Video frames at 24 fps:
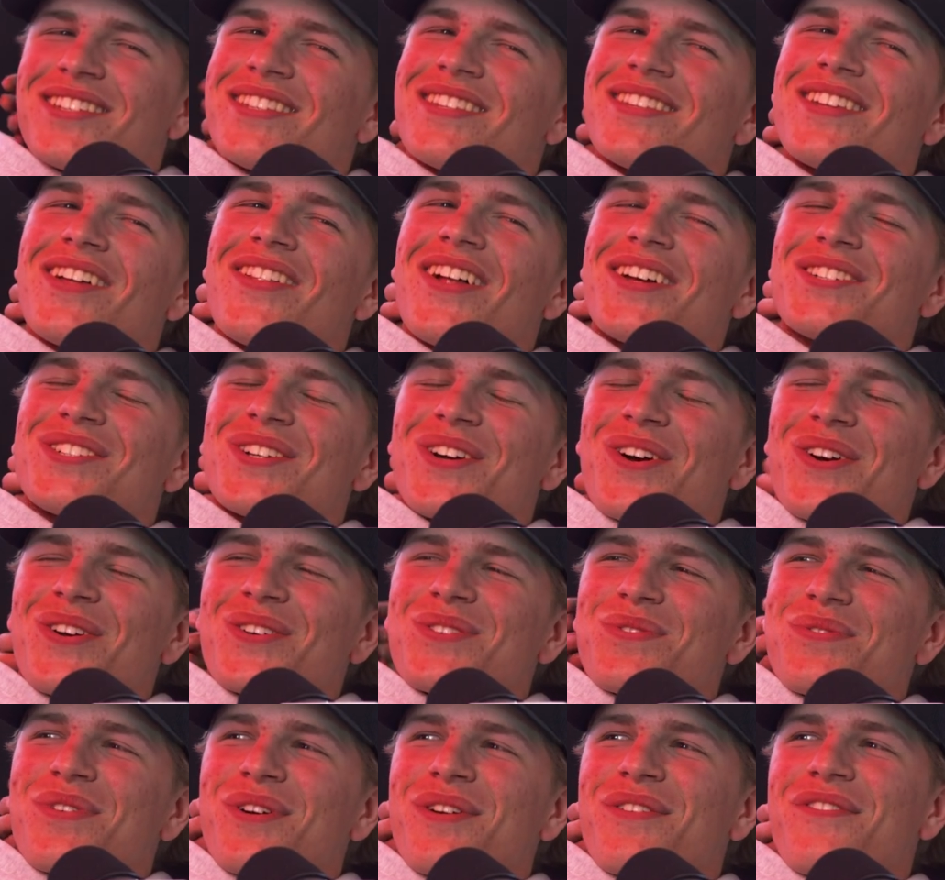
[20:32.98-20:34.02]
the legend cars
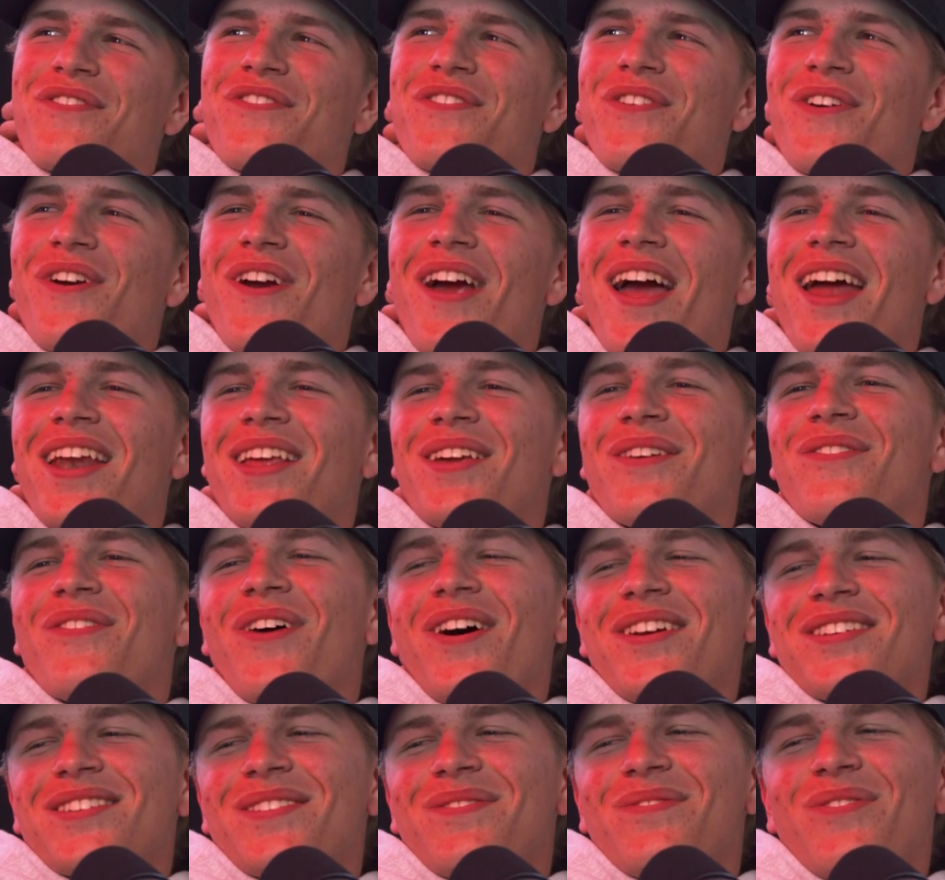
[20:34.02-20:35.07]
weren't for any of
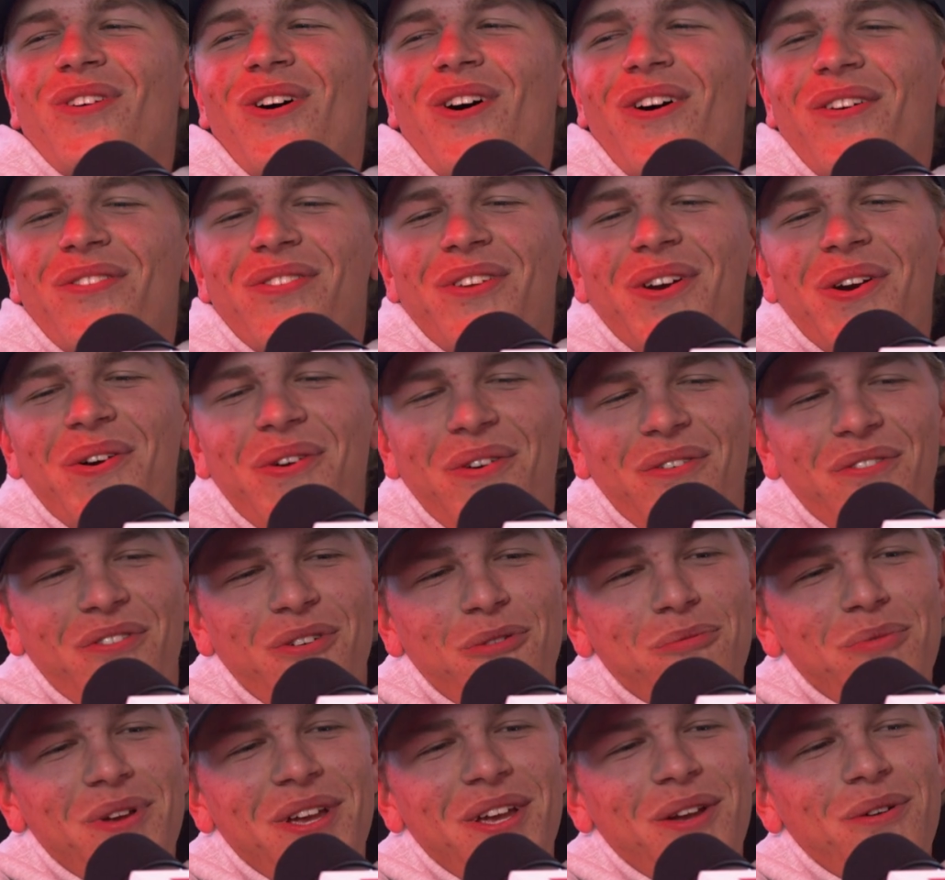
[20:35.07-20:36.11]
us involved. They weren't for
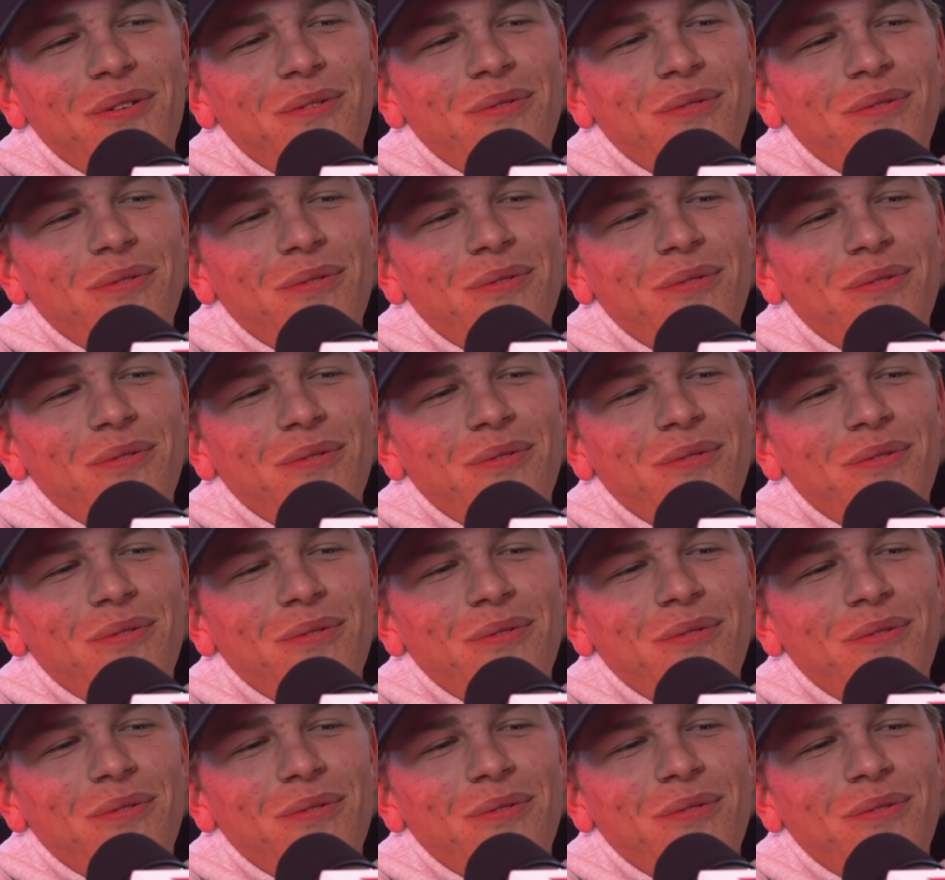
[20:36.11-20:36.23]
me.